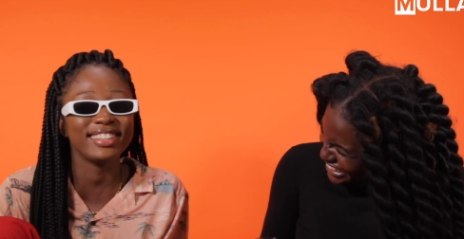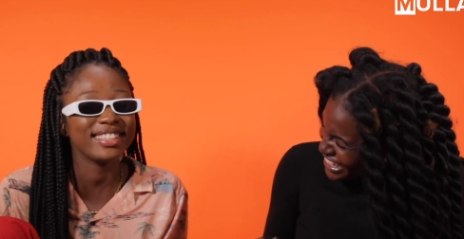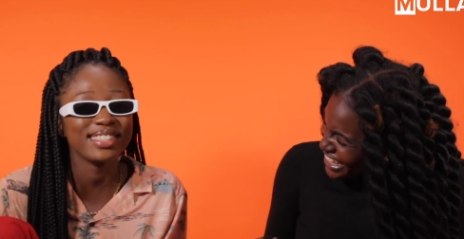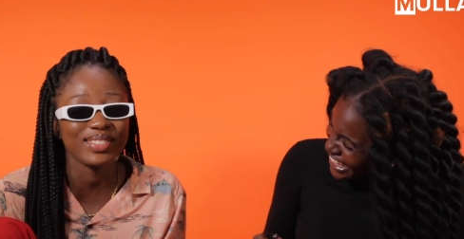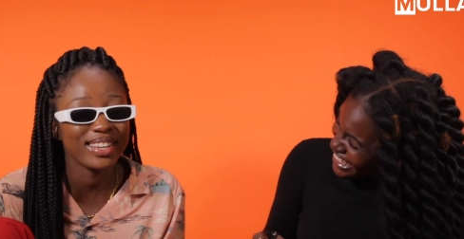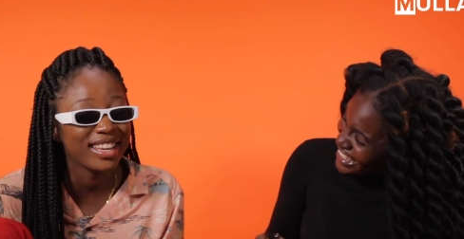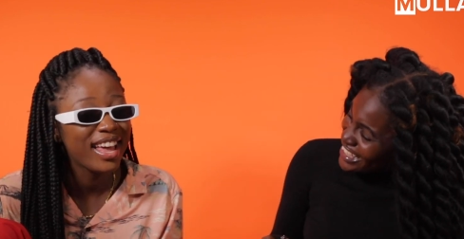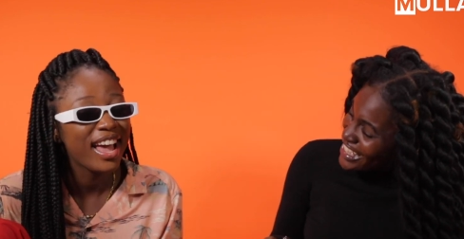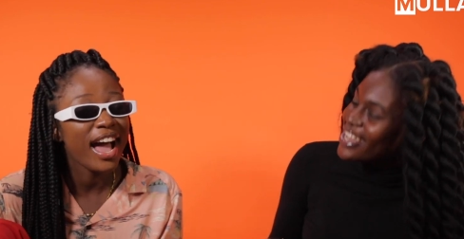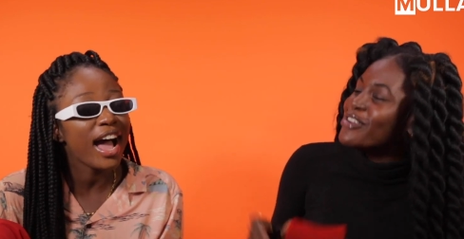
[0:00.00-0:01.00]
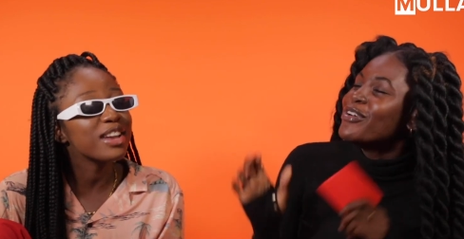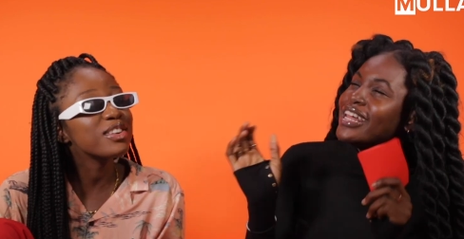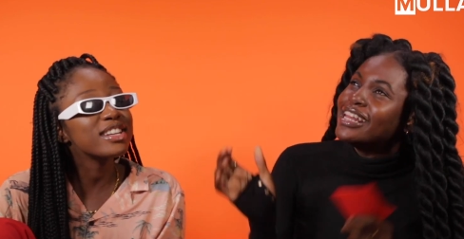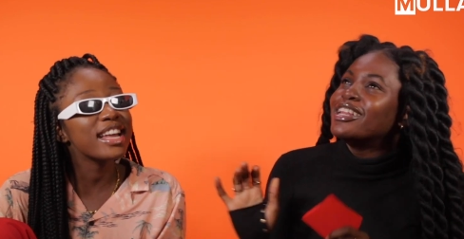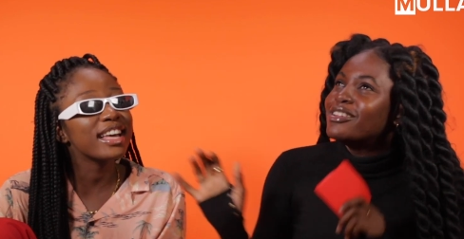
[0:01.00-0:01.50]
Speaker 1: this one. I
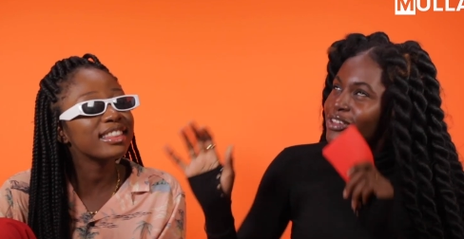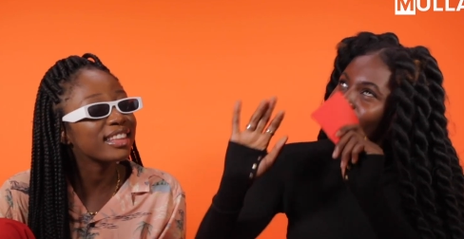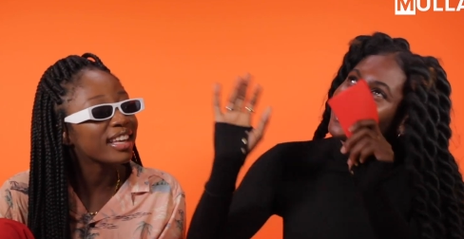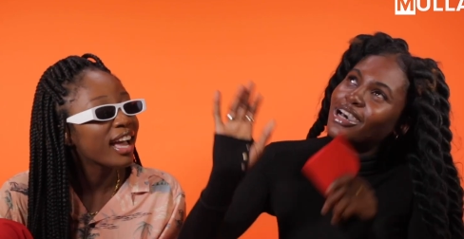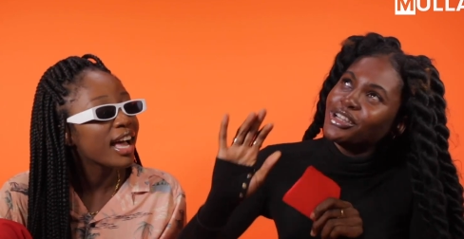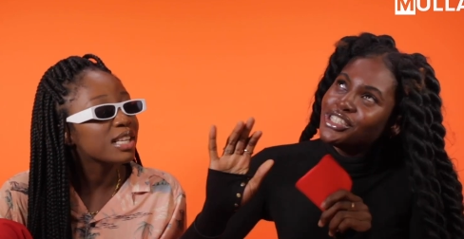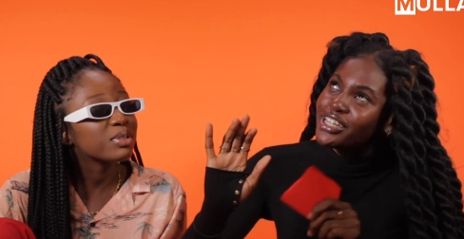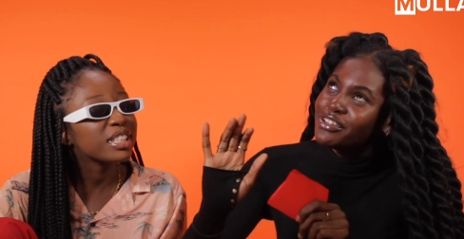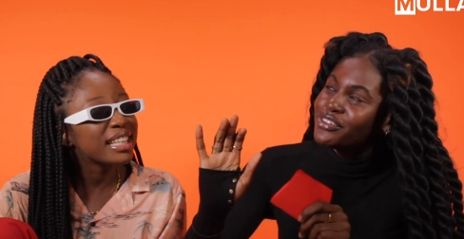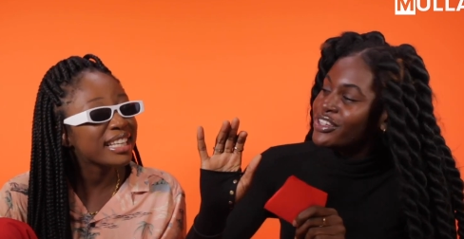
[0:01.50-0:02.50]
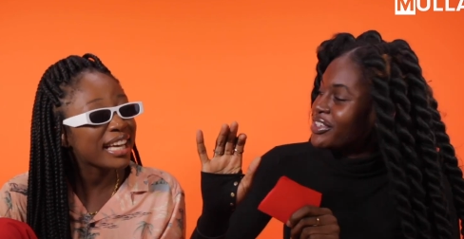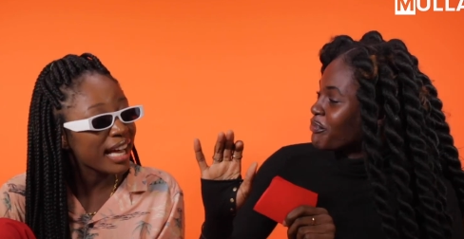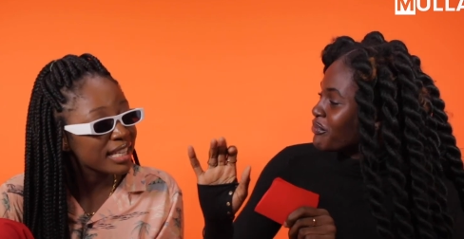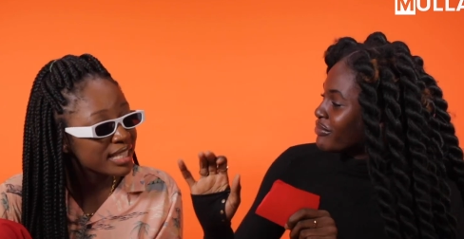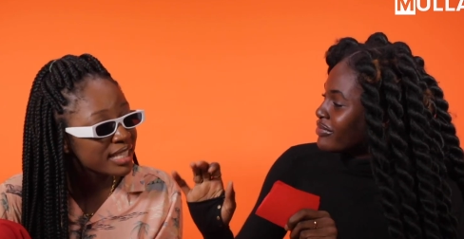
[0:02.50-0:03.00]
know Okay, I'll try. Usually
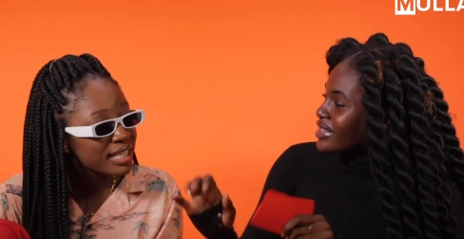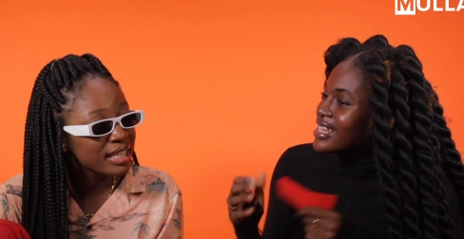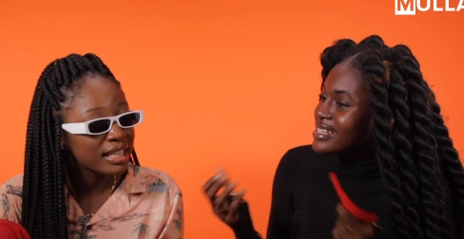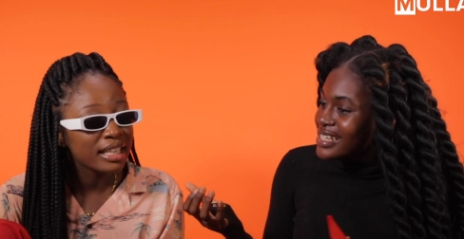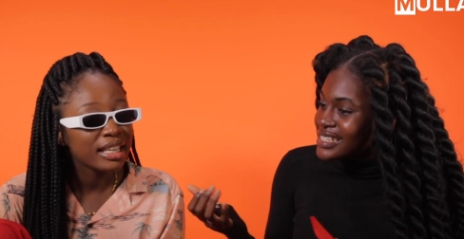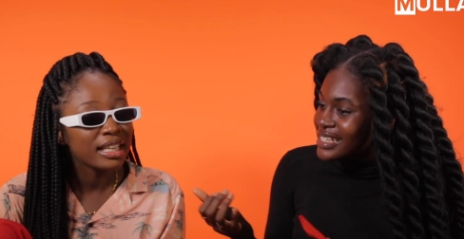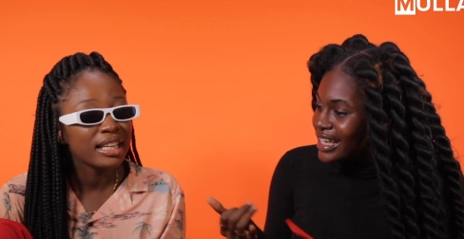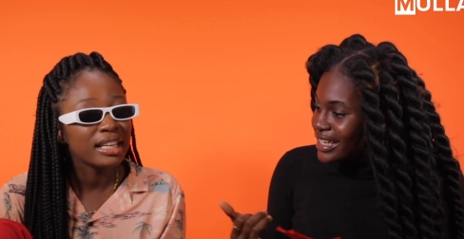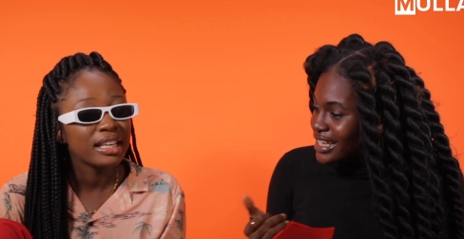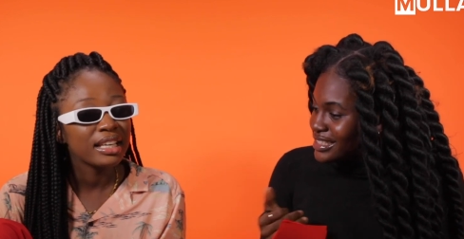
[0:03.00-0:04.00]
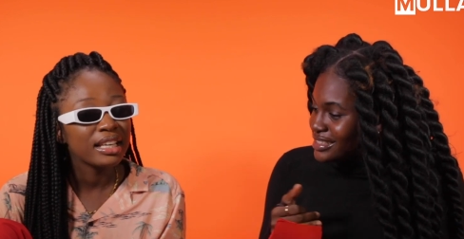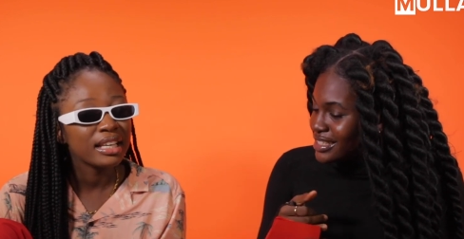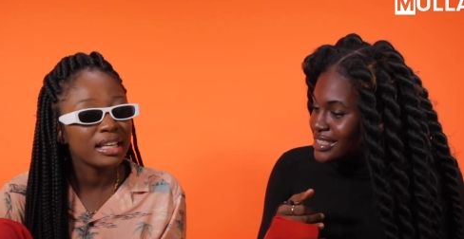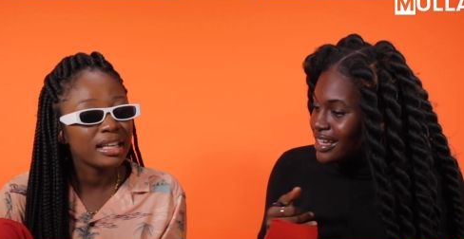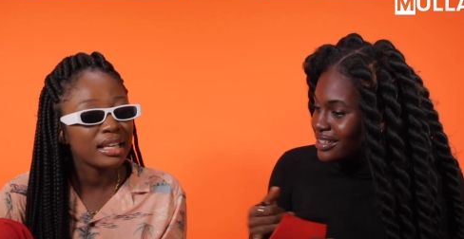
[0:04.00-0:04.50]
cats. Isn't
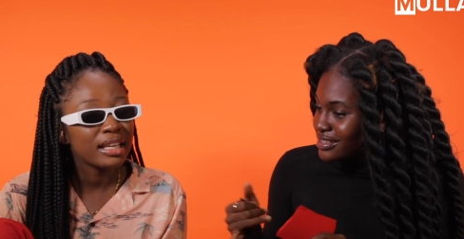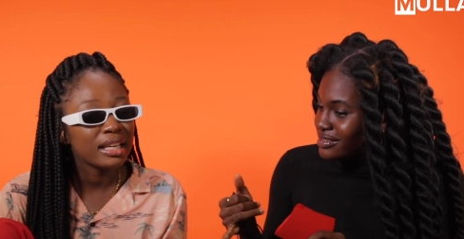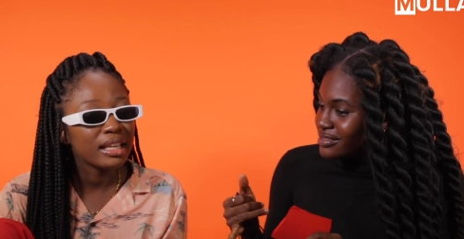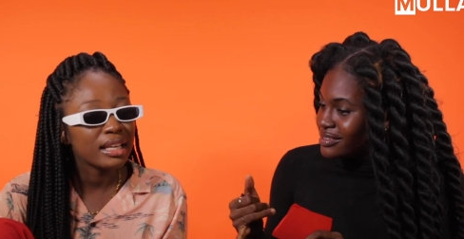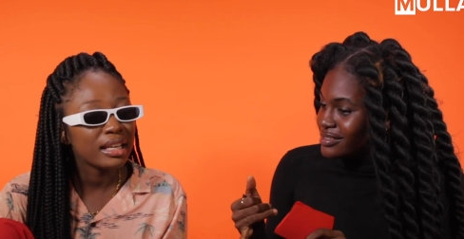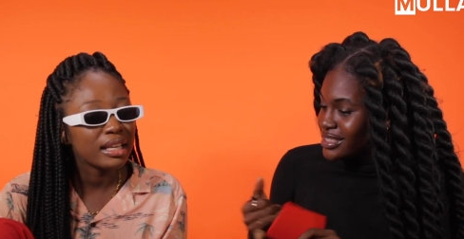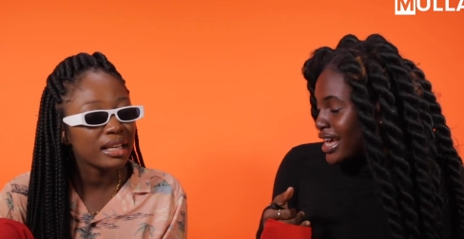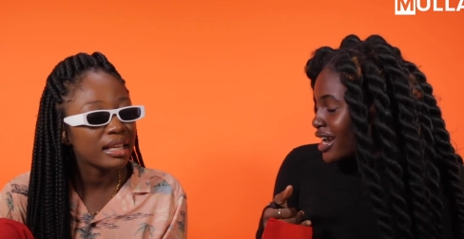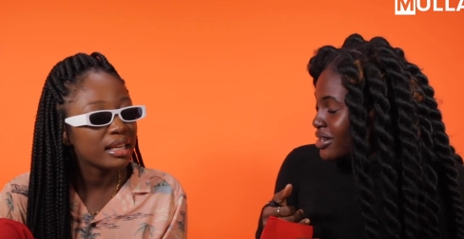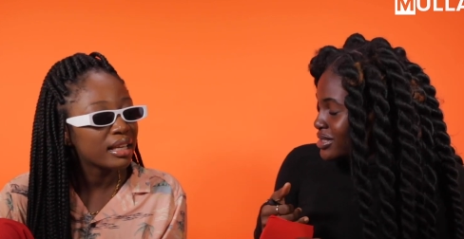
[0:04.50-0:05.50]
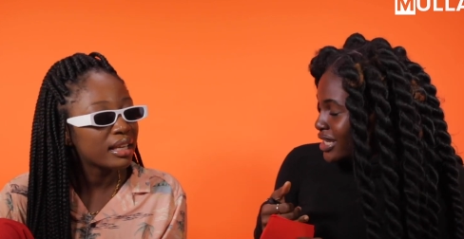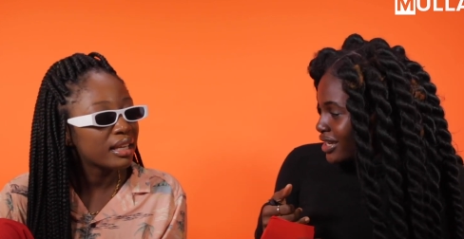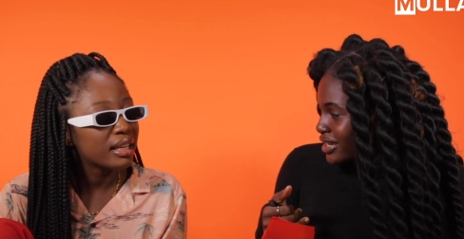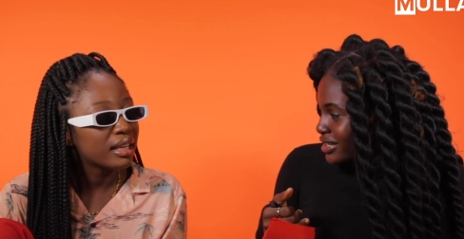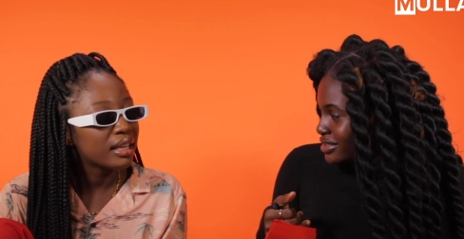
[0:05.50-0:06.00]
like the ti- the tiger looks
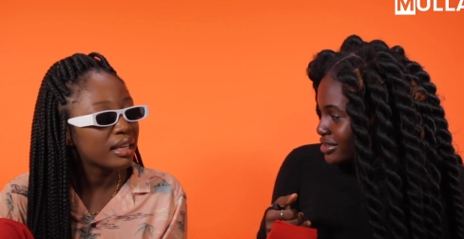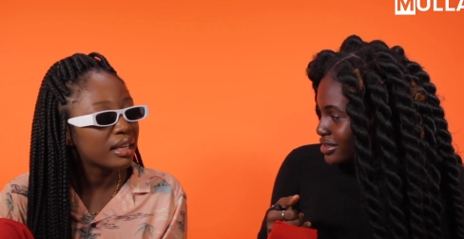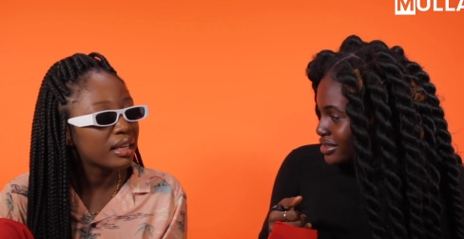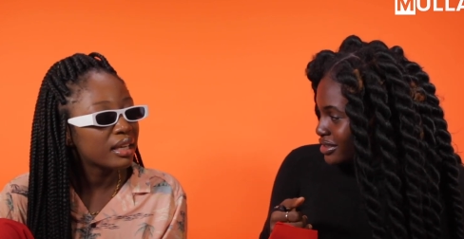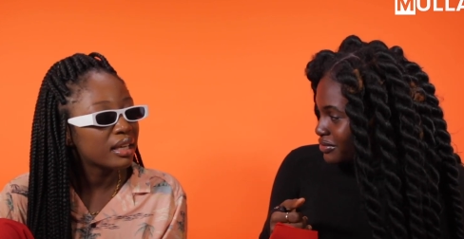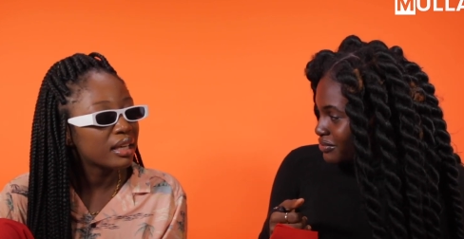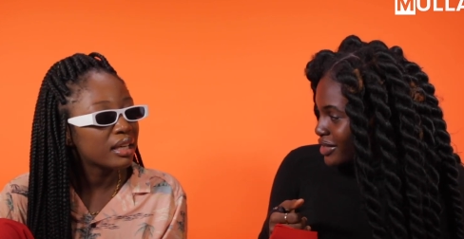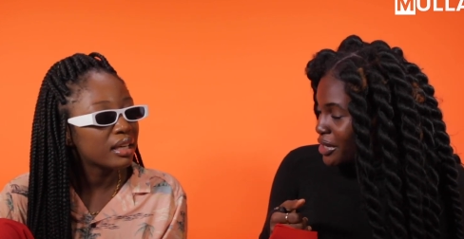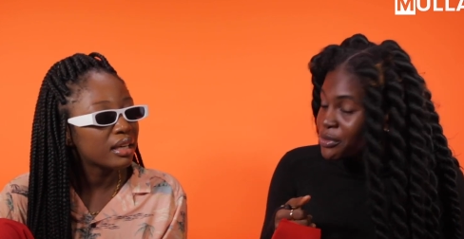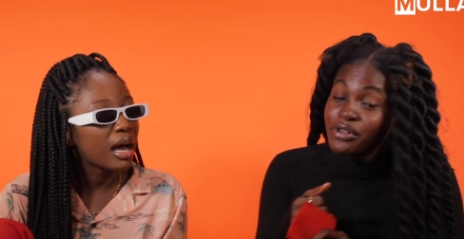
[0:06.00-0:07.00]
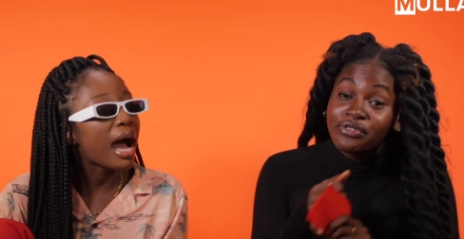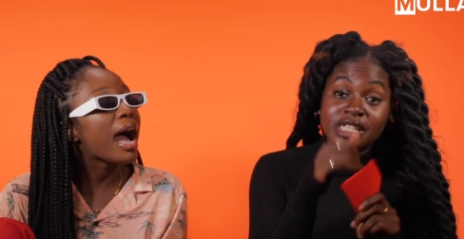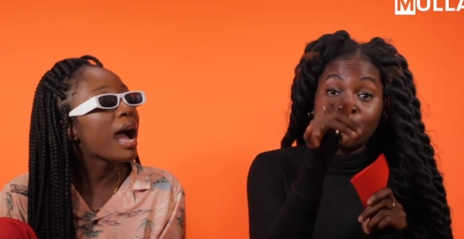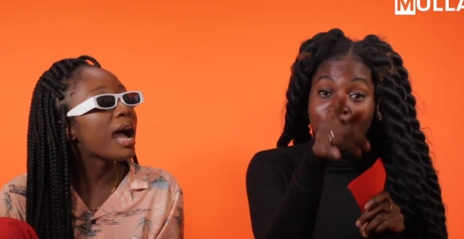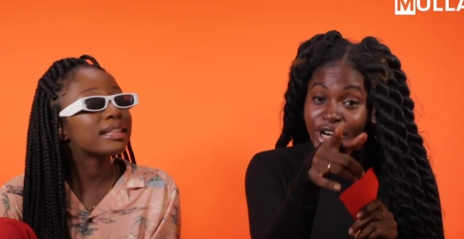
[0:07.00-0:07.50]
like a cat, doesn't it? I don't know if it's
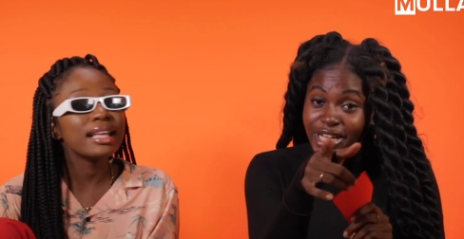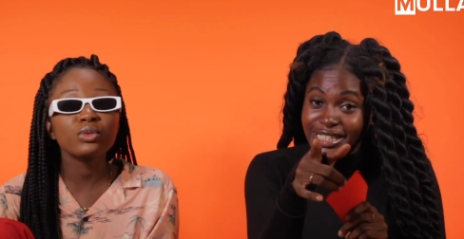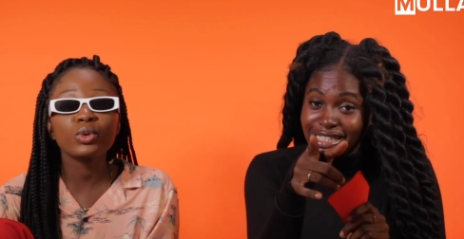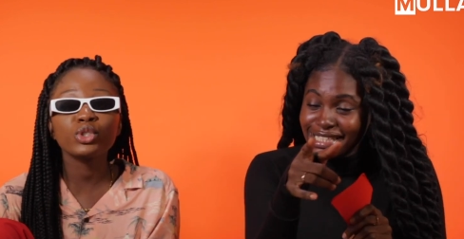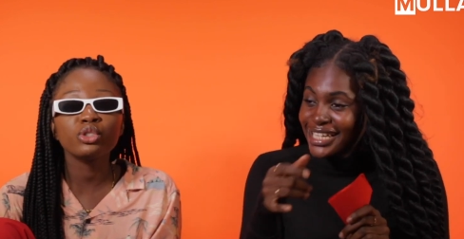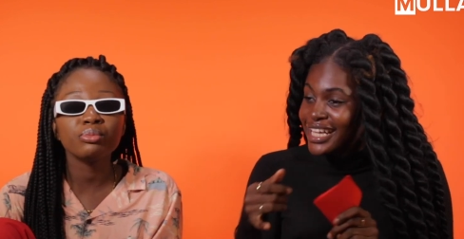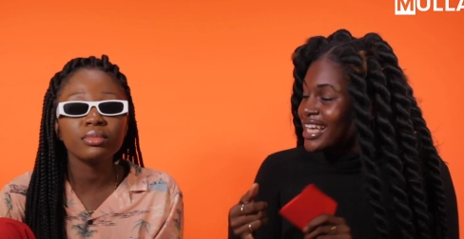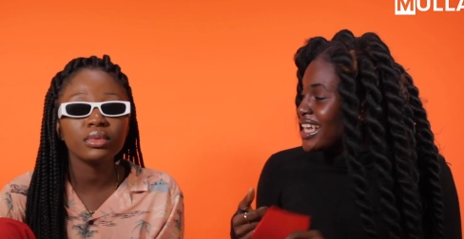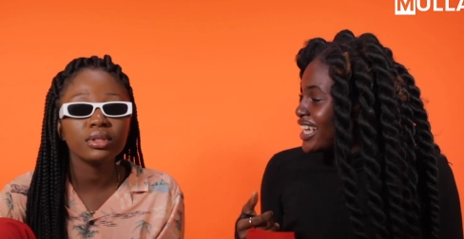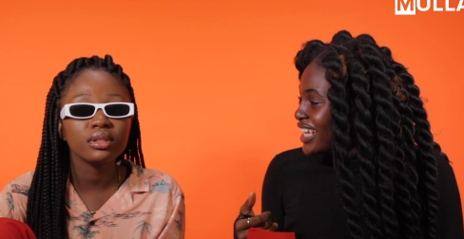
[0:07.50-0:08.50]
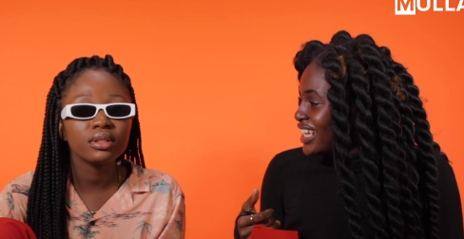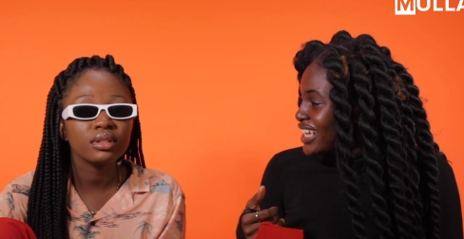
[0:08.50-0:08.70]
ah, cat. That's what you.